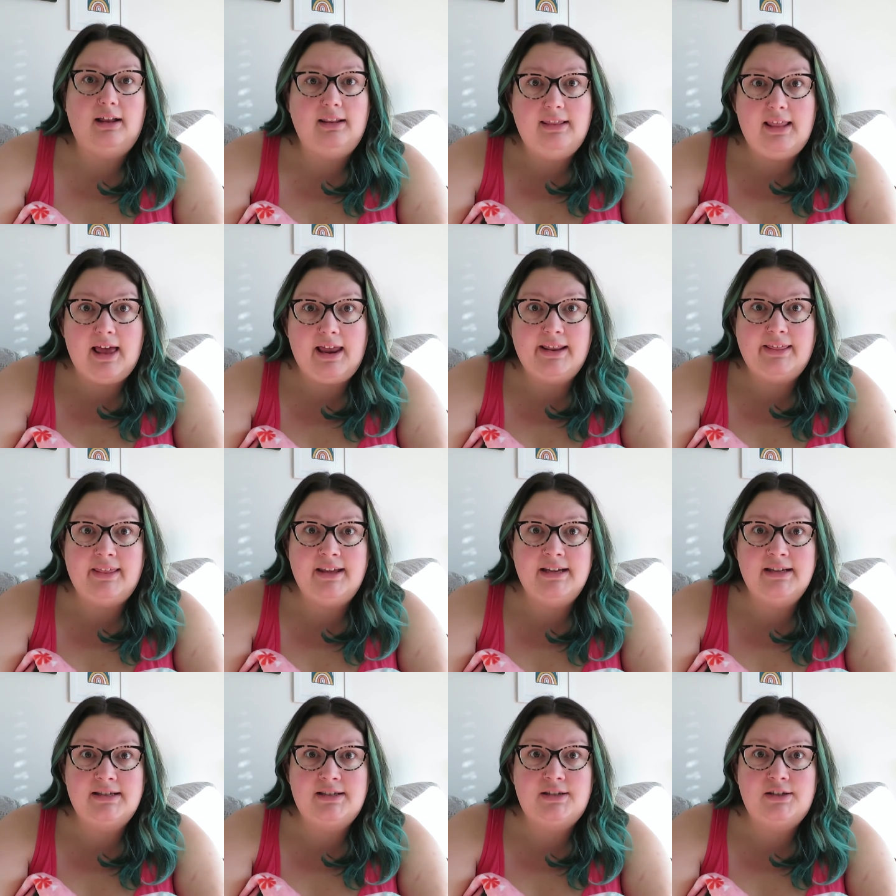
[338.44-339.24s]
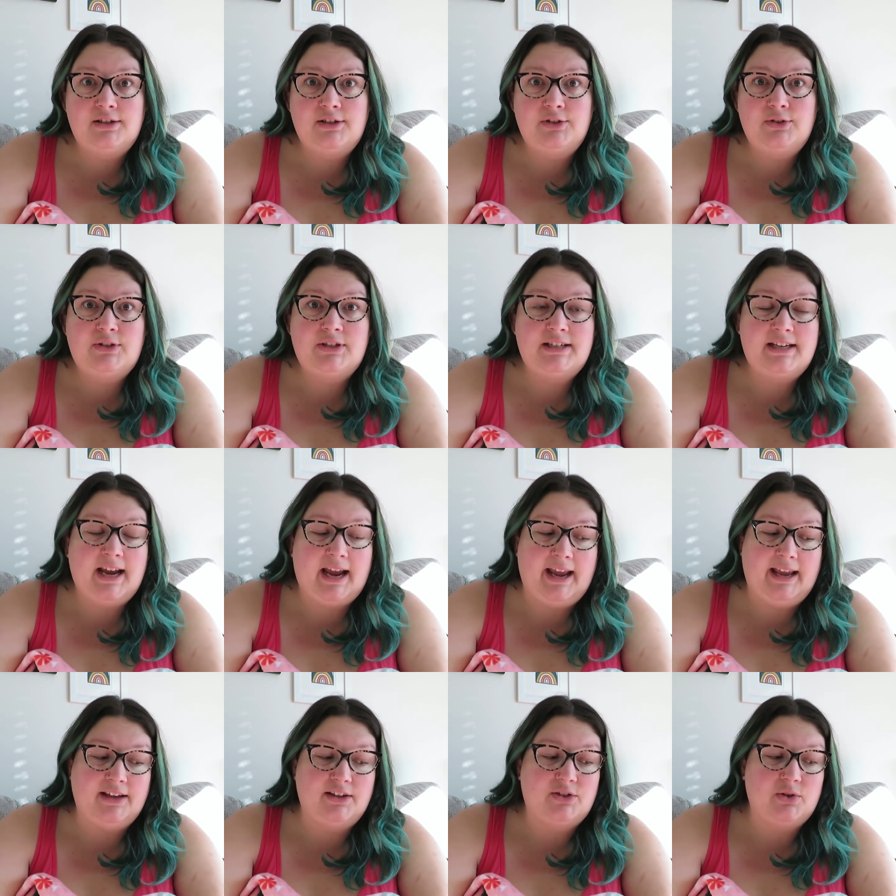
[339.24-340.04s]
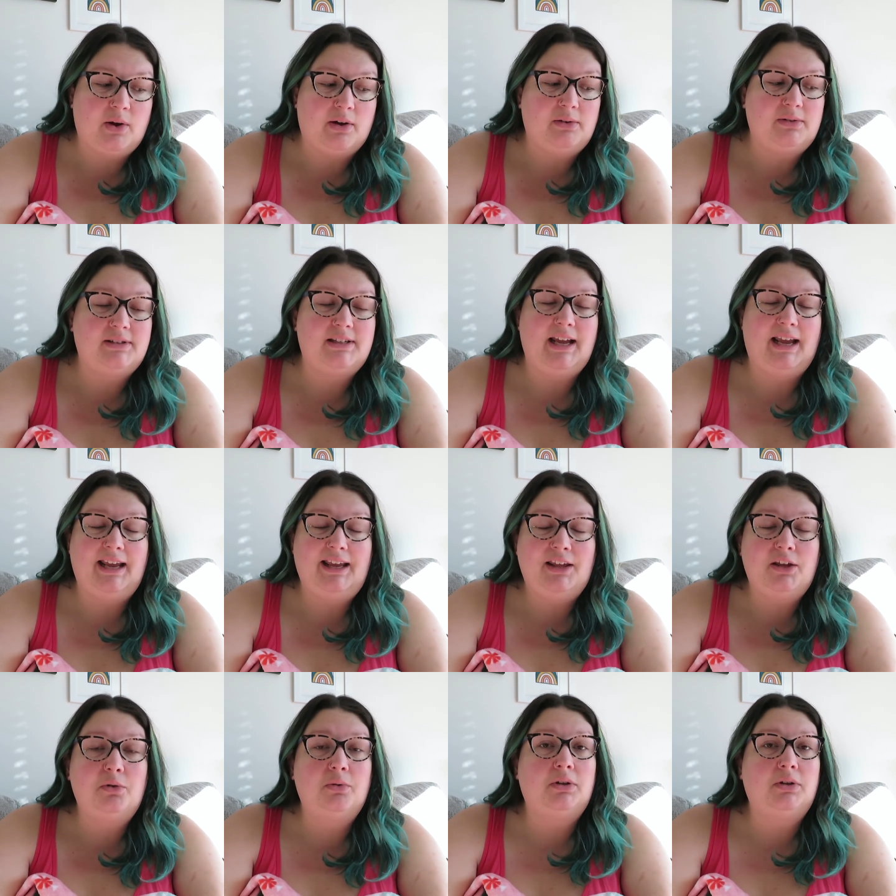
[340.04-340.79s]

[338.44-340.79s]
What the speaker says: a lot of things to do today. So I will take